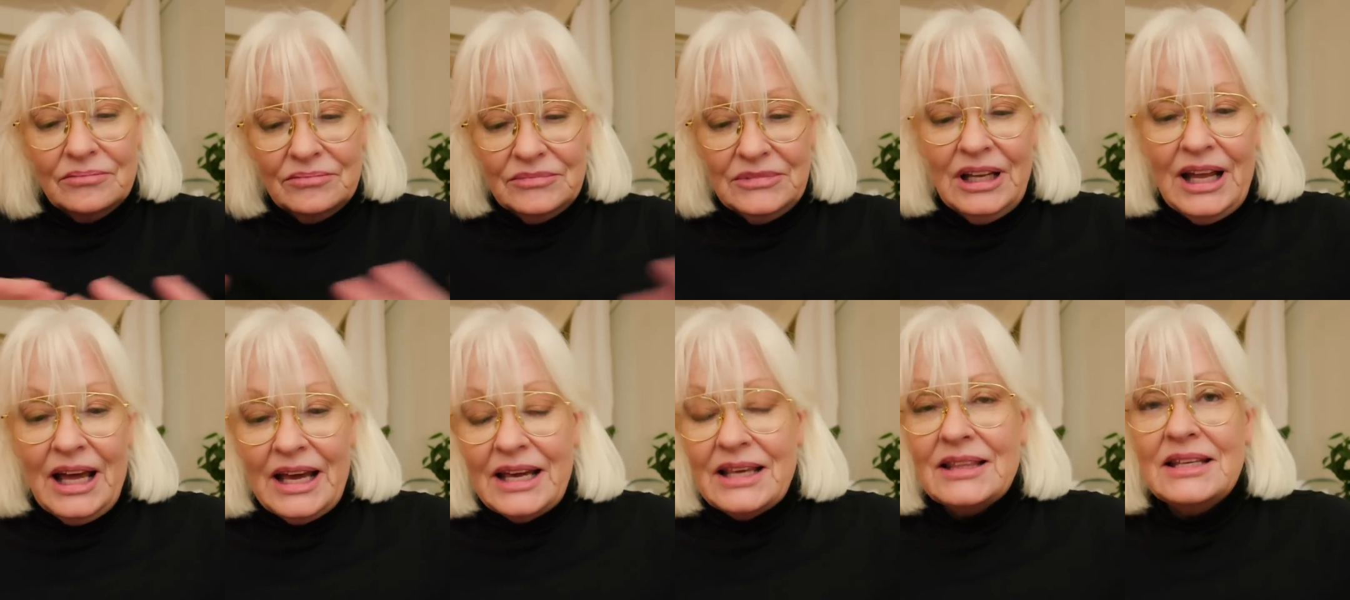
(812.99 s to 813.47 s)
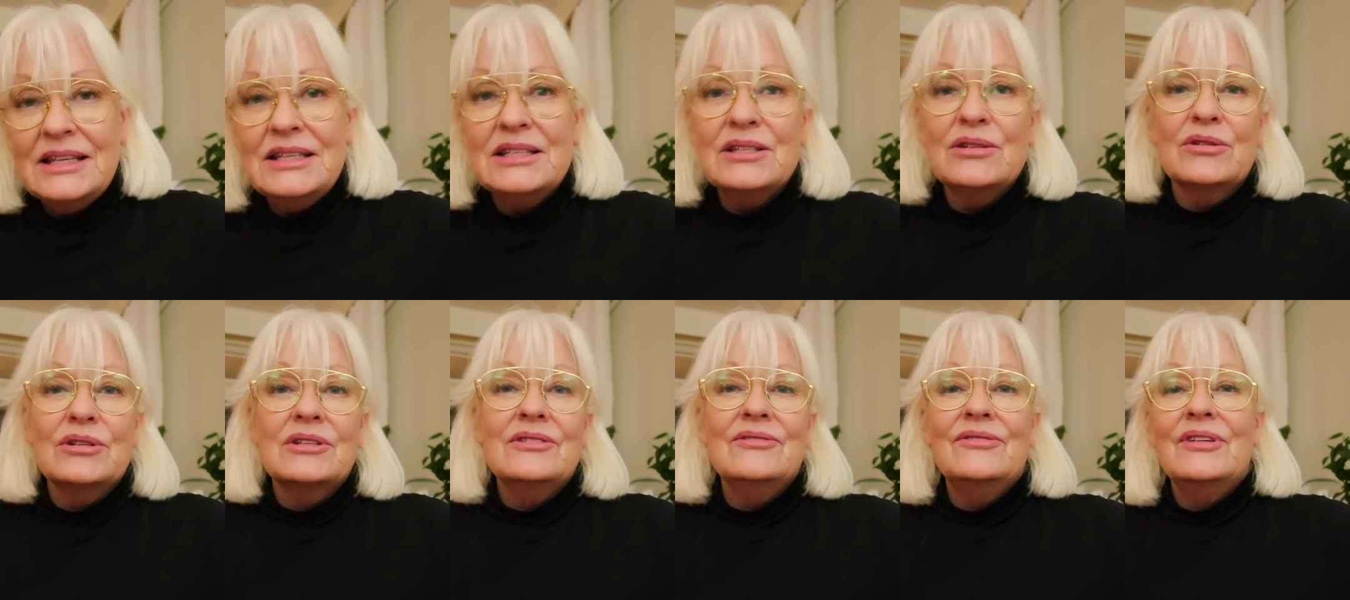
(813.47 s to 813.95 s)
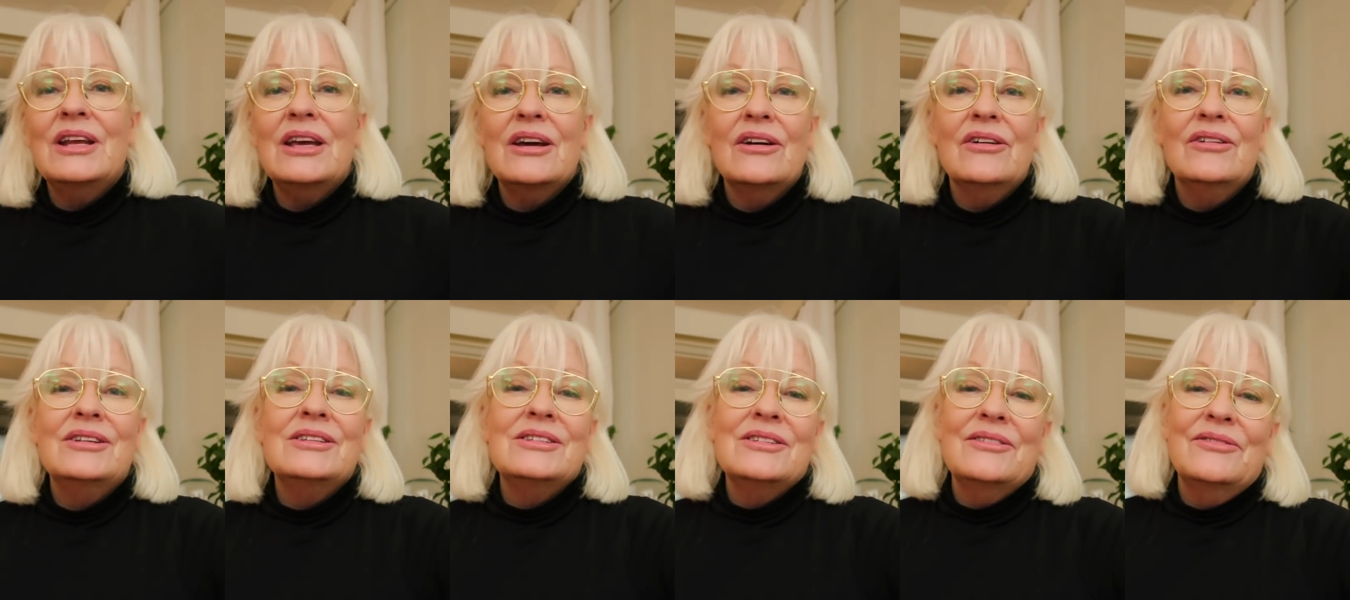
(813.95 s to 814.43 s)
like these sorts of
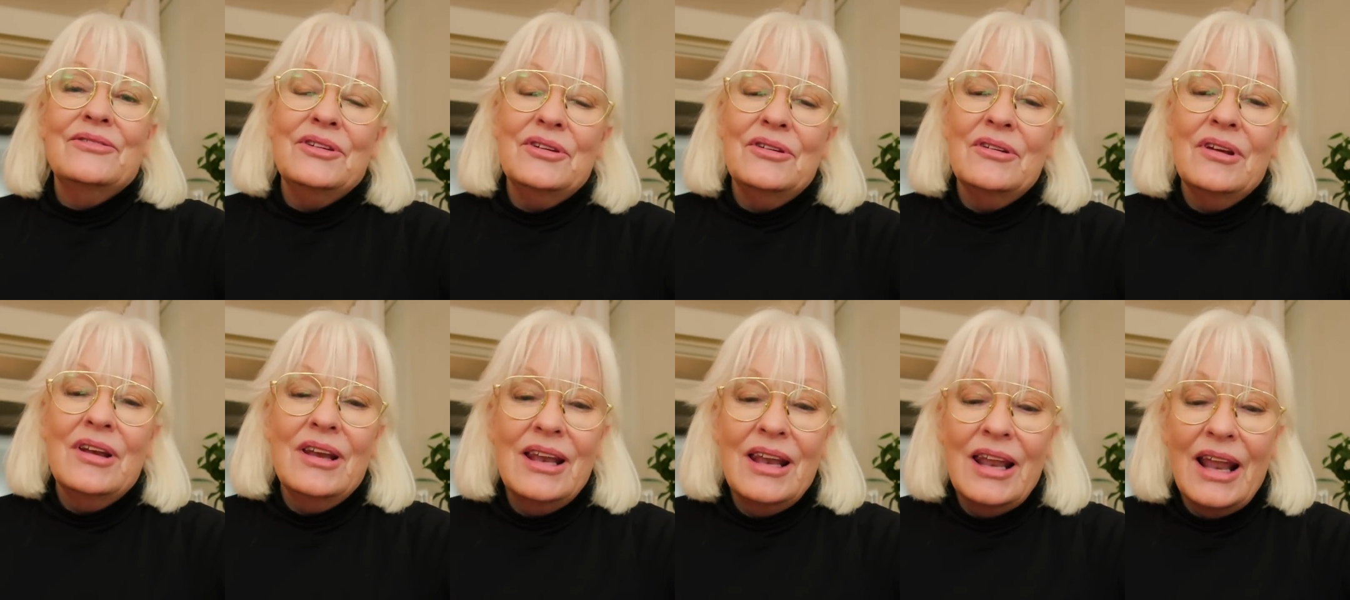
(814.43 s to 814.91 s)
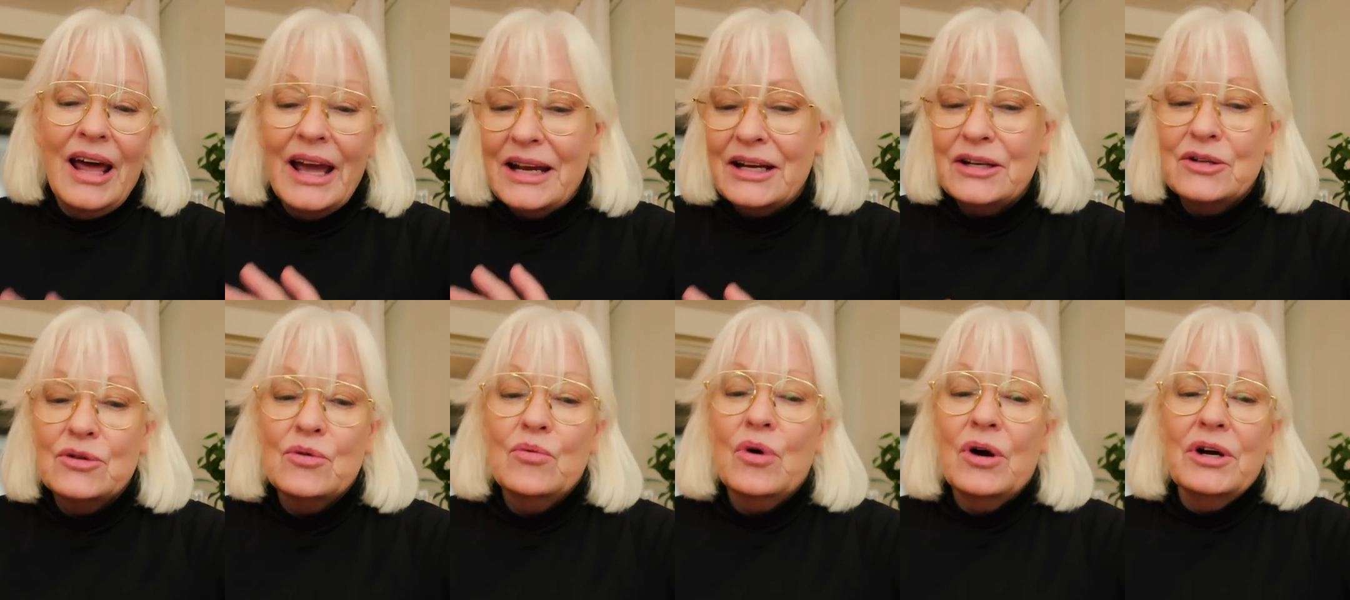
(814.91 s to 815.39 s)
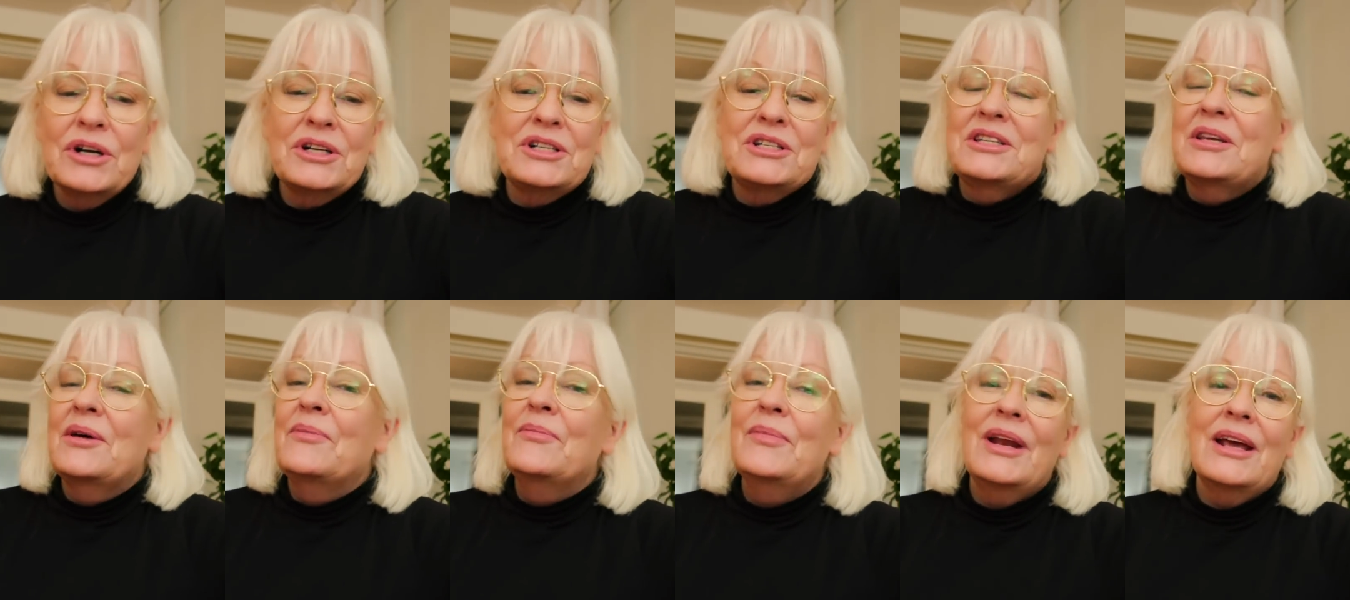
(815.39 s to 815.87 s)
videos, if you like to watch
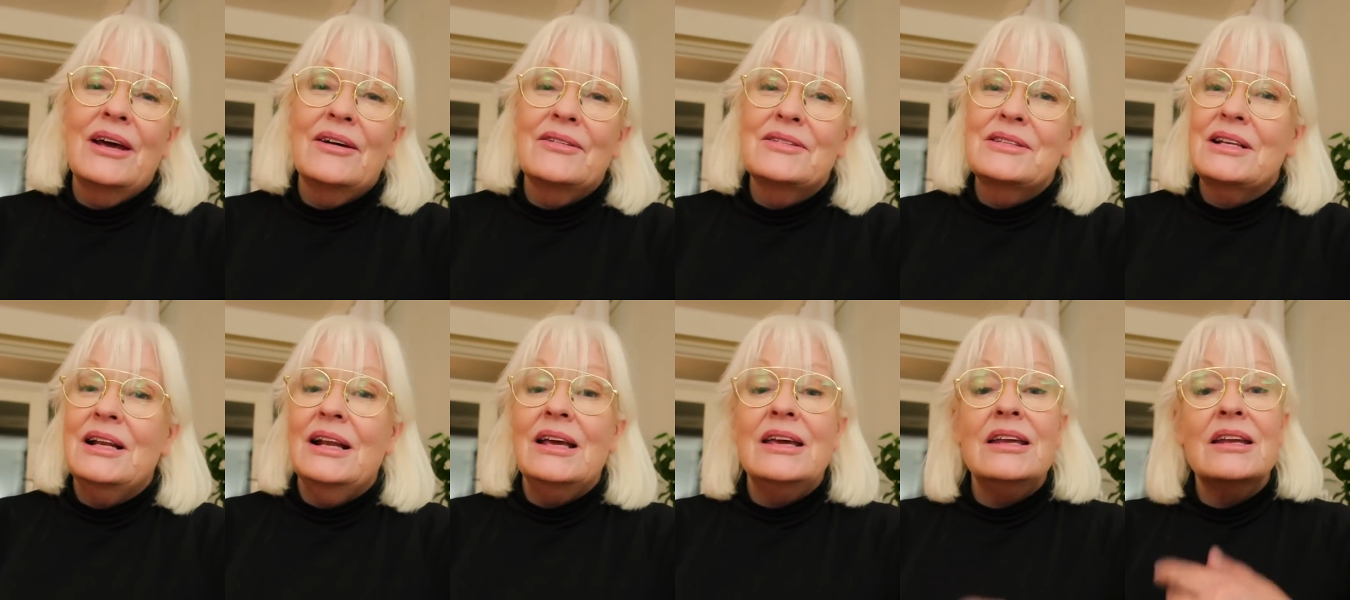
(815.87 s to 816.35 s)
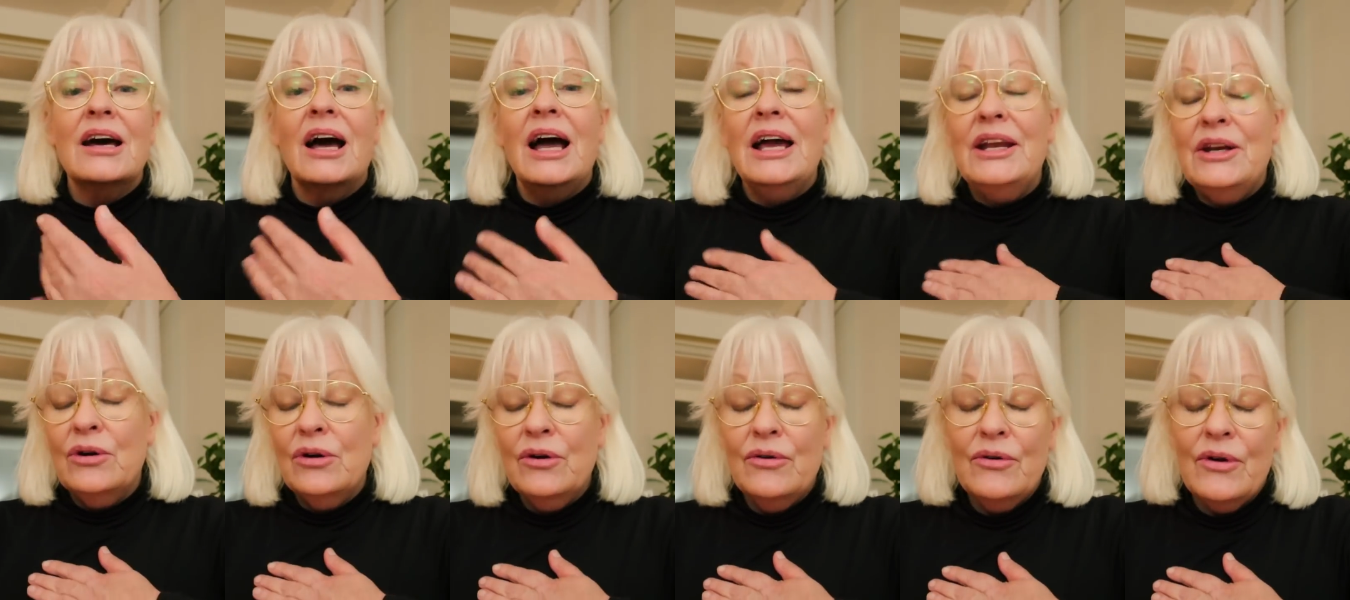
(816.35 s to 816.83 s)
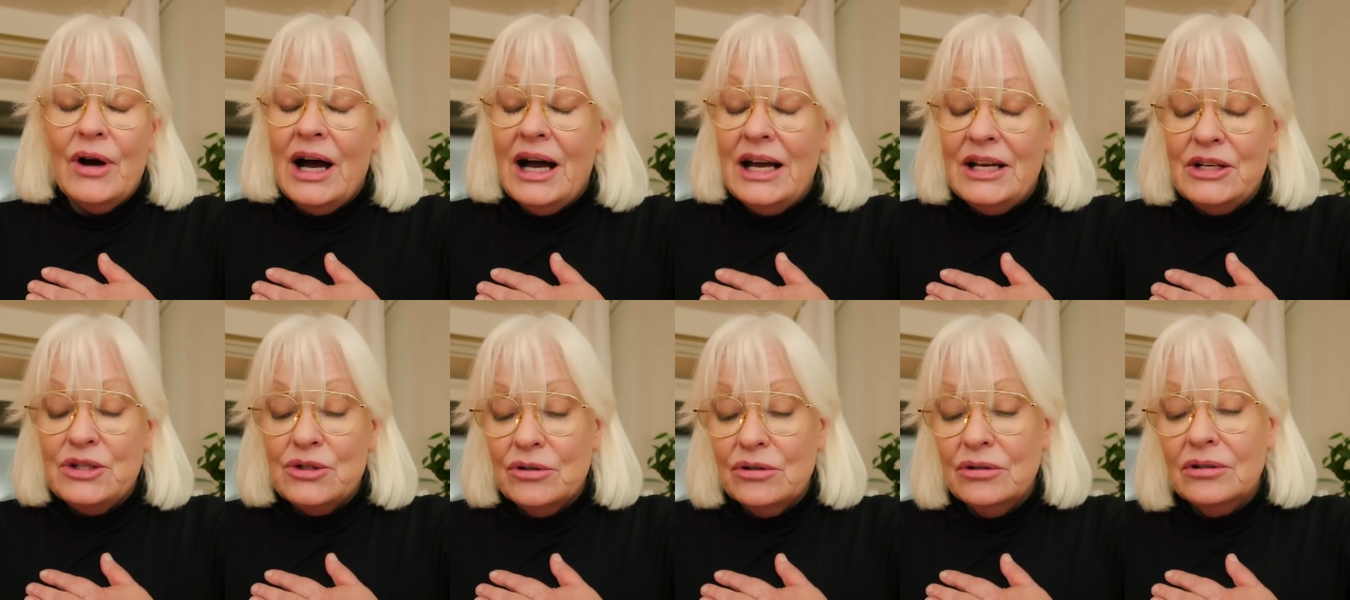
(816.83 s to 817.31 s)
somebody else clean. I know
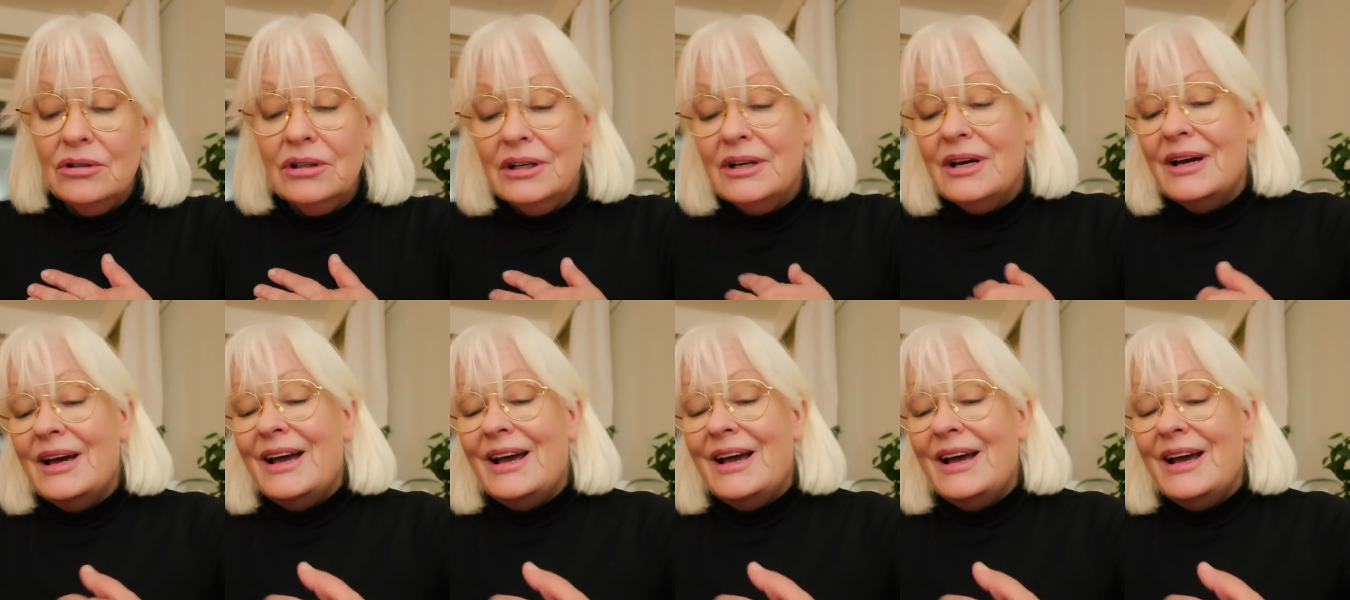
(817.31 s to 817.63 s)
I do.